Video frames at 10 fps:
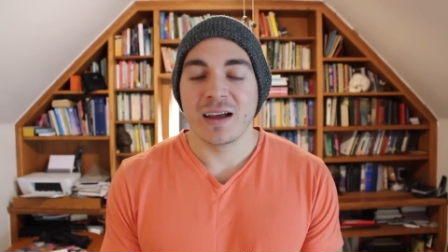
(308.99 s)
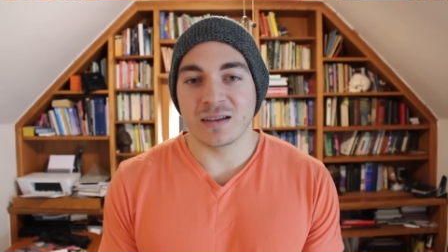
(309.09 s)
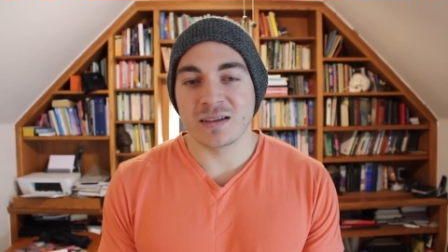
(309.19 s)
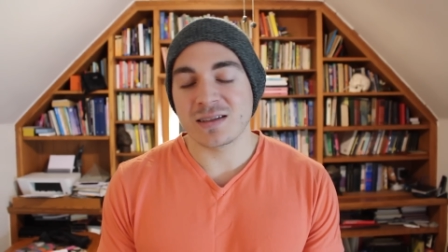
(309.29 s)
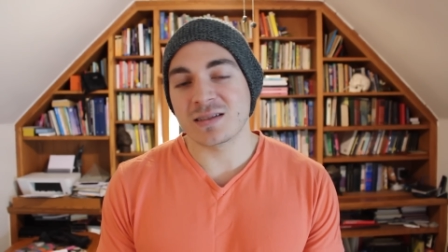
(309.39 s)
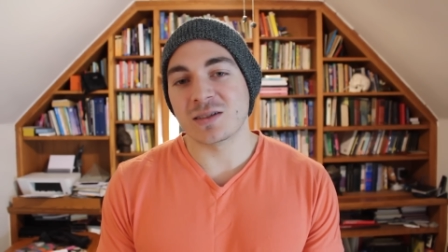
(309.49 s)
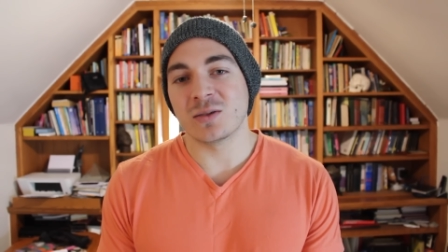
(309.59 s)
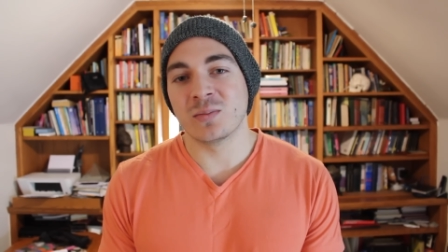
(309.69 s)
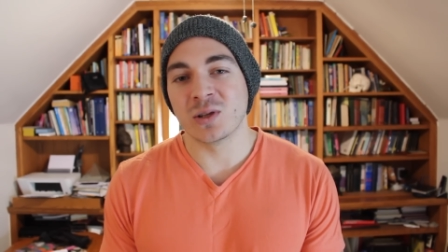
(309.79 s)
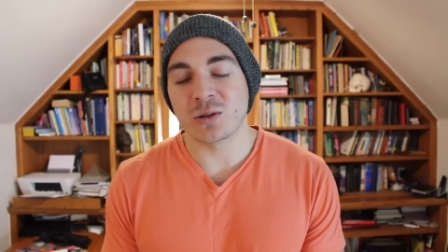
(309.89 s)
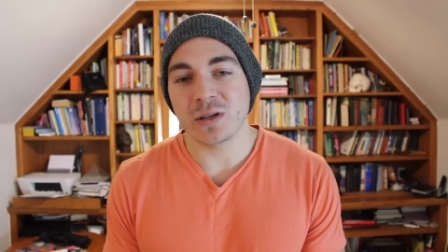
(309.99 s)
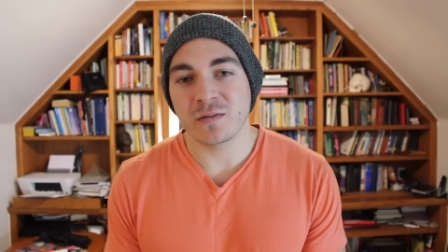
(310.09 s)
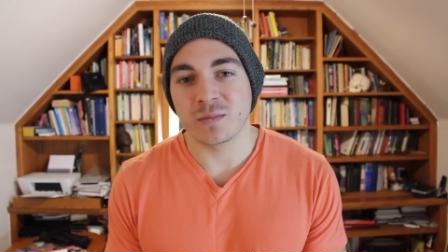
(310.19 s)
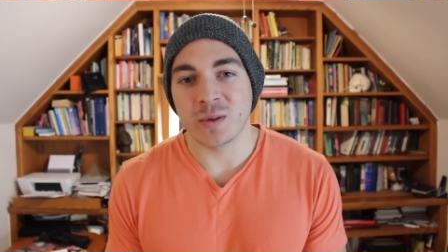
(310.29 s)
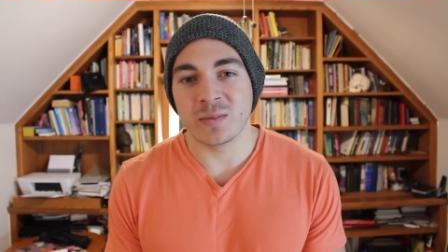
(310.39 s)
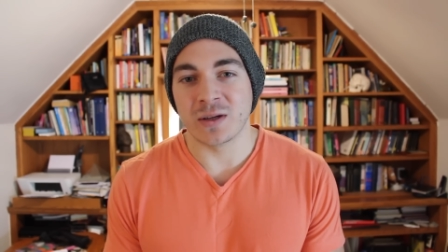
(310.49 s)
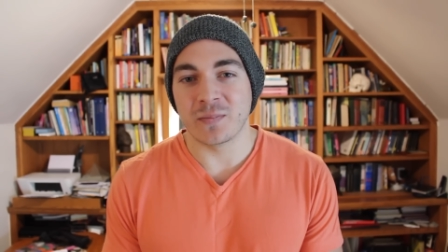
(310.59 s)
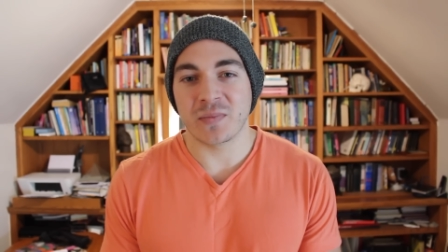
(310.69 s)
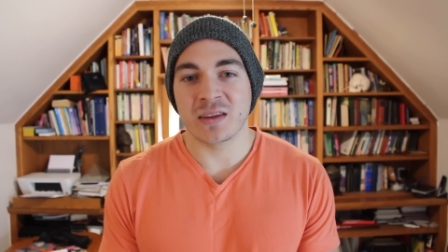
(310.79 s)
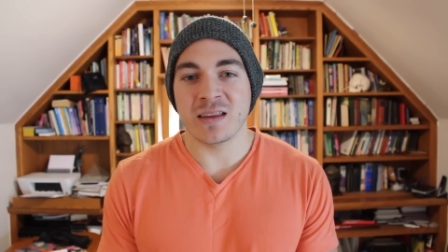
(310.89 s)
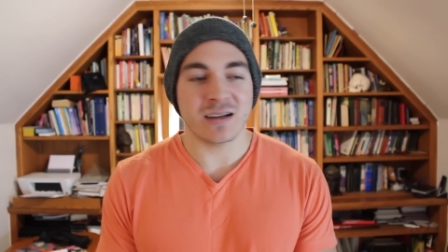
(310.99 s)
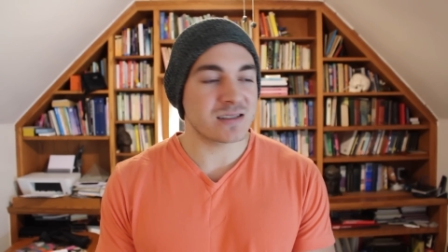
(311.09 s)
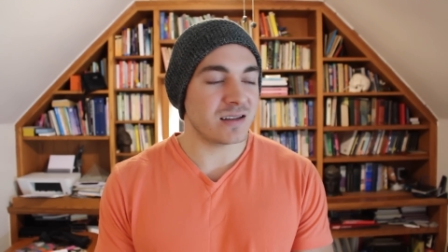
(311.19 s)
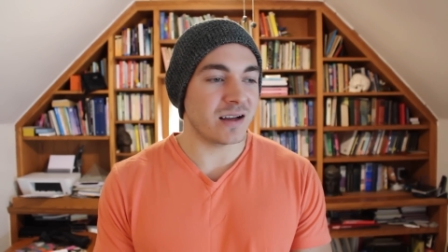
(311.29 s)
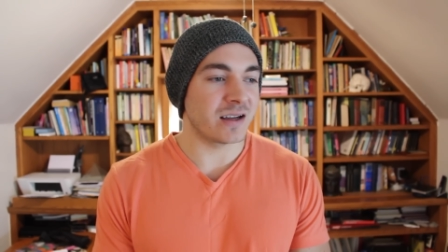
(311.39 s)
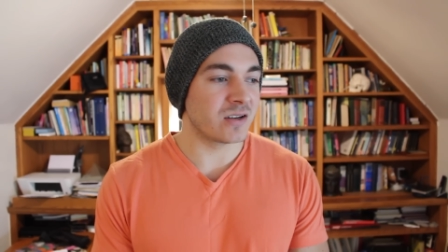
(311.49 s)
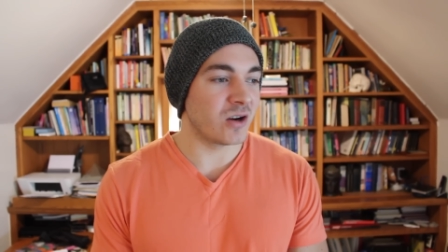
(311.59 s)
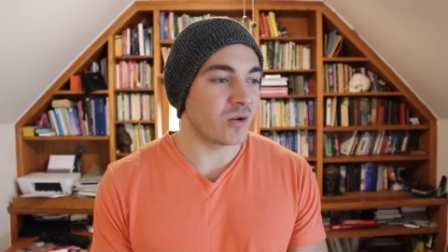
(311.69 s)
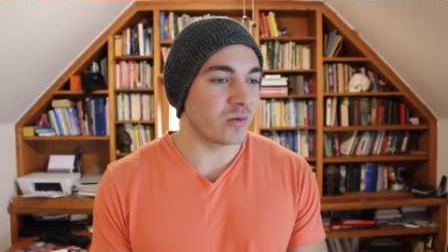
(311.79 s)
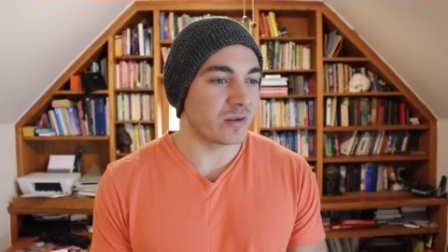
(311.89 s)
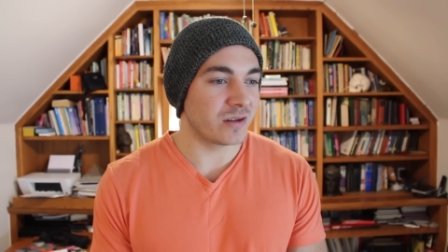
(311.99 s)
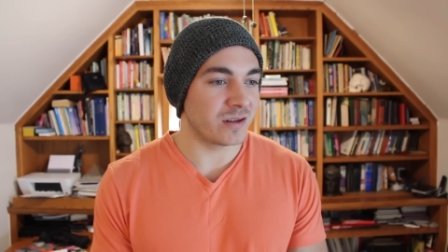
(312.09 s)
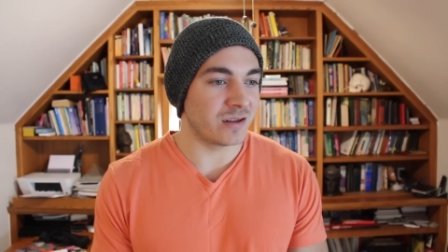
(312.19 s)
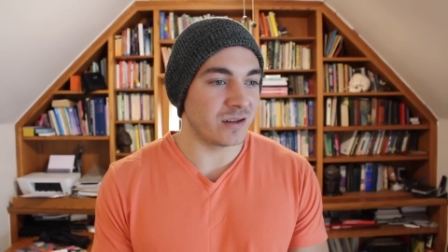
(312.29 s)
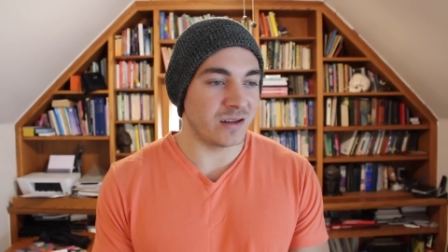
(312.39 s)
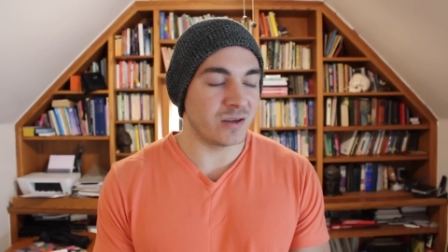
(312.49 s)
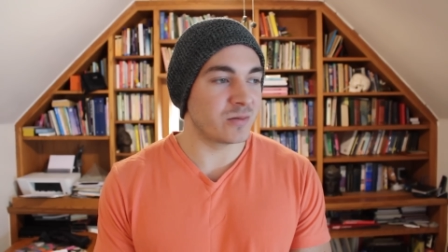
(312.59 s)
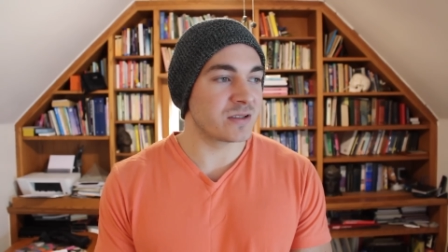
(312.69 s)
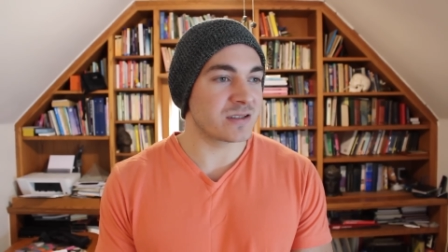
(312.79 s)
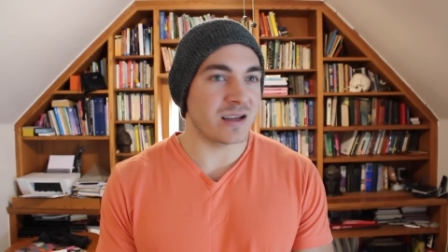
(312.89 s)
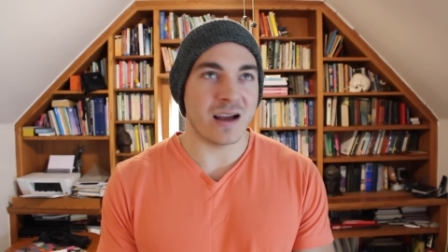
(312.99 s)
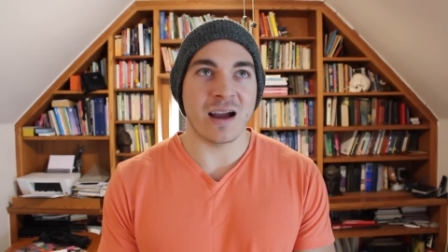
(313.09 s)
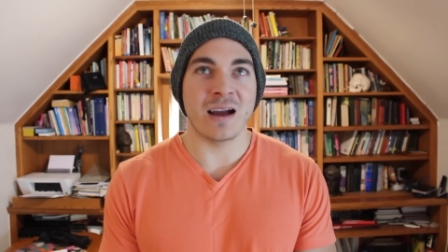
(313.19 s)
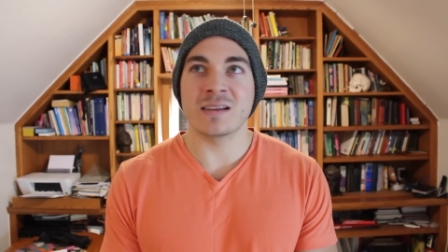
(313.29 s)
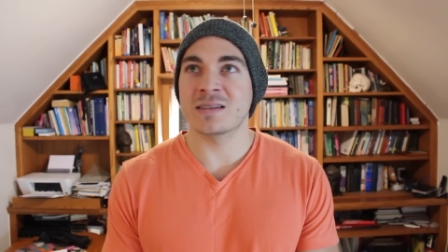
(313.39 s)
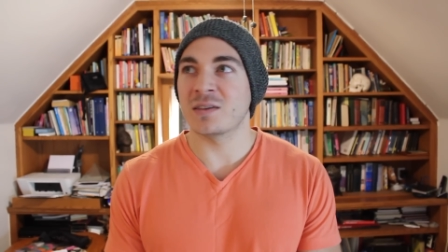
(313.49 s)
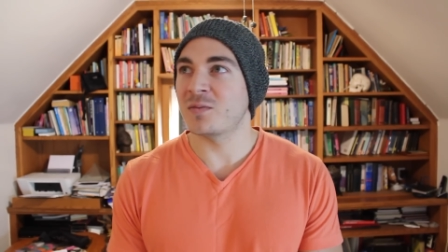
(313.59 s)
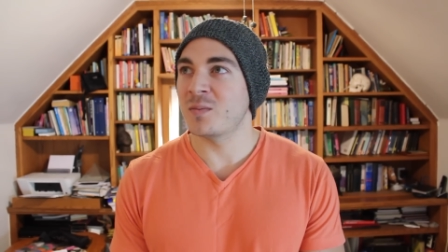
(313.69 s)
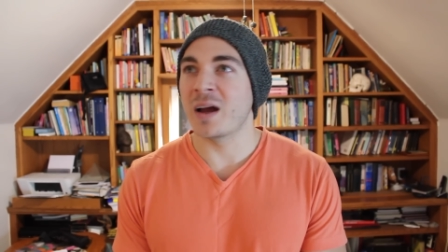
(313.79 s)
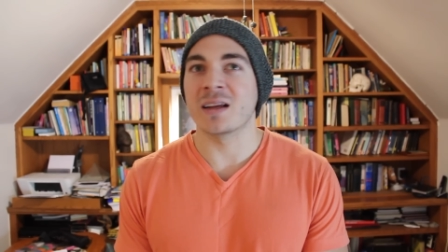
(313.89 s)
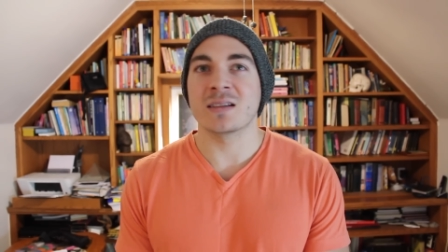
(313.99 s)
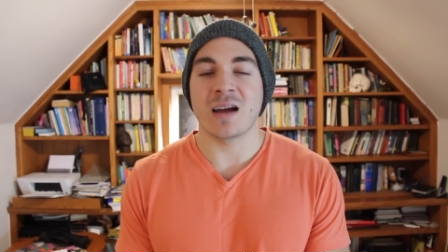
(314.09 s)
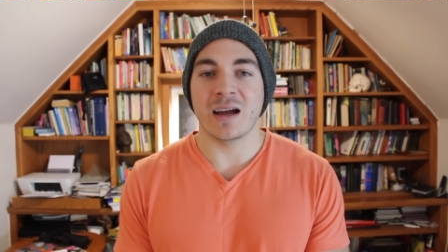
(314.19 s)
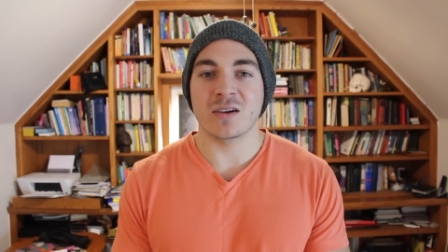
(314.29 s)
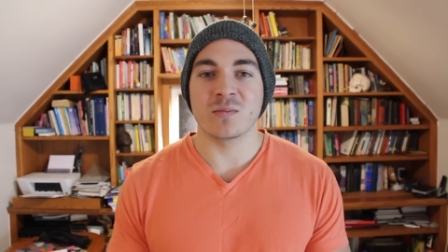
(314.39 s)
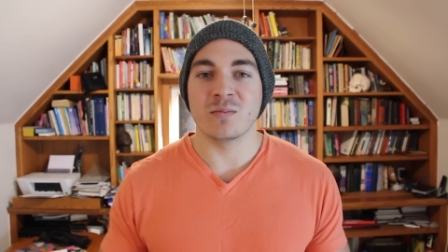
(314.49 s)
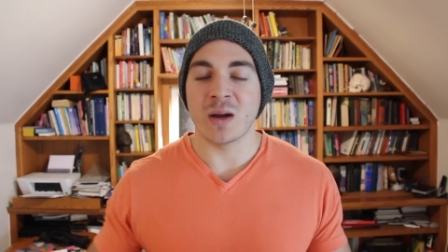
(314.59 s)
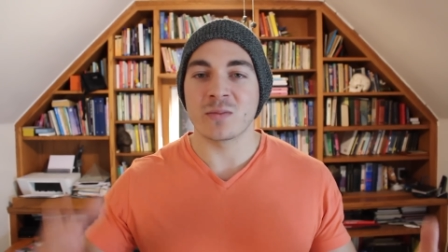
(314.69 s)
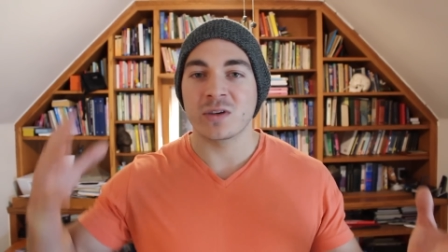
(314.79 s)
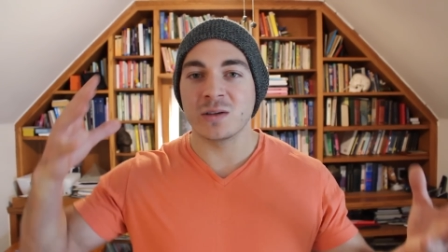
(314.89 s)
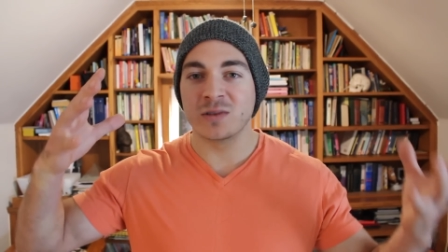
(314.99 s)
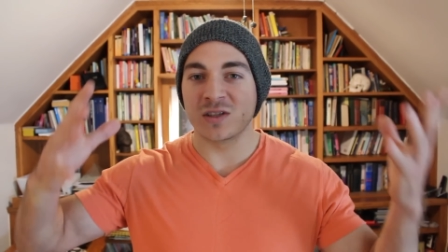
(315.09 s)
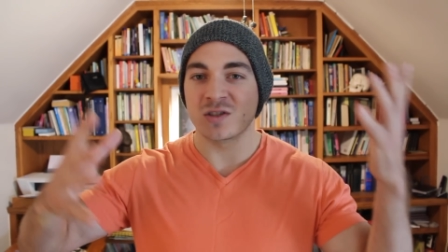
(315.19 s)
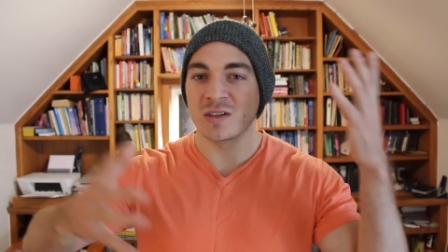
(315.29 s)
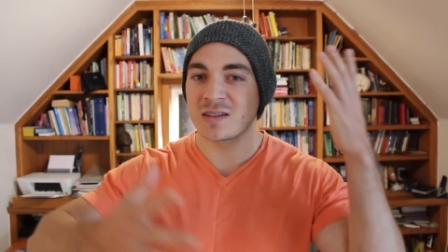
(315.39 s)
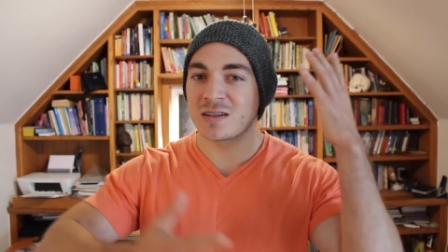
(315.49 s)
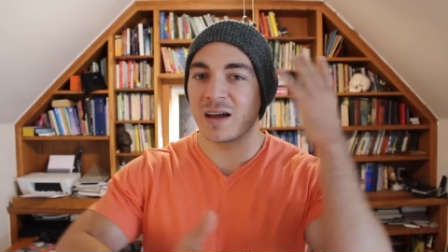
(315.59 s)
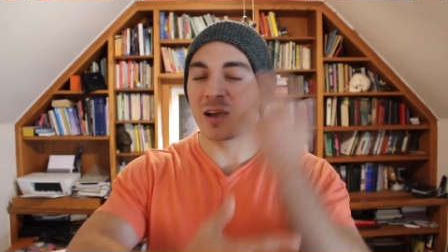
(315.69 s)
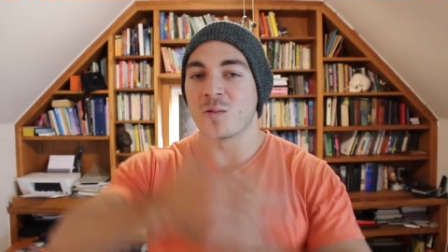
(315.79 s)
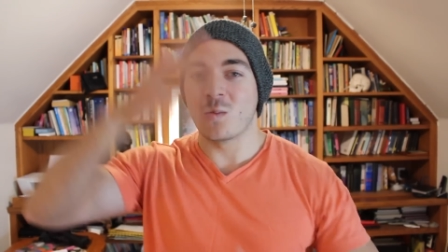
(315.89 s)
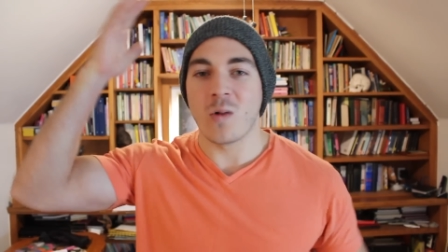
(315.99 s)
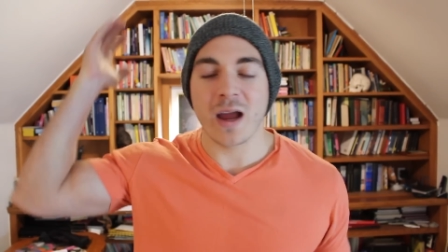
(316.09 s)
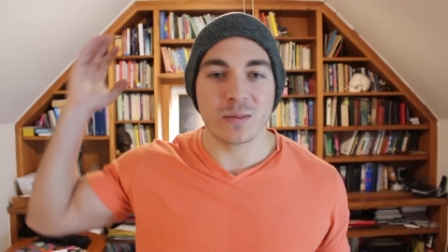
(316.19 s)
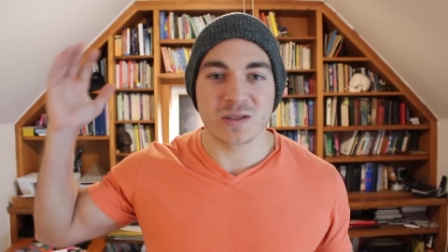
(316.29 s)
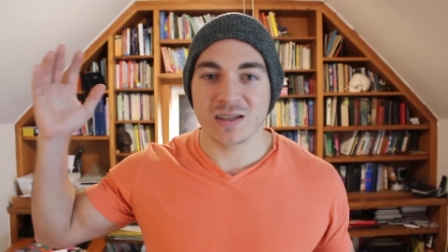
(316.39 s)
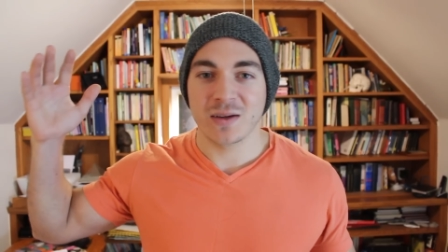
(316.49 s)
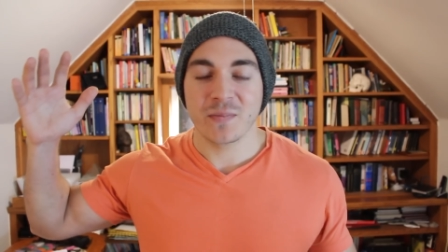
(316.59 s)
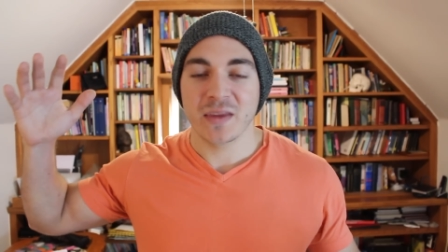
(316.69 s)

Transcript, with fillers: This is a little blurry for me, but next thing I know, it was as if my entire memory was just like wiped.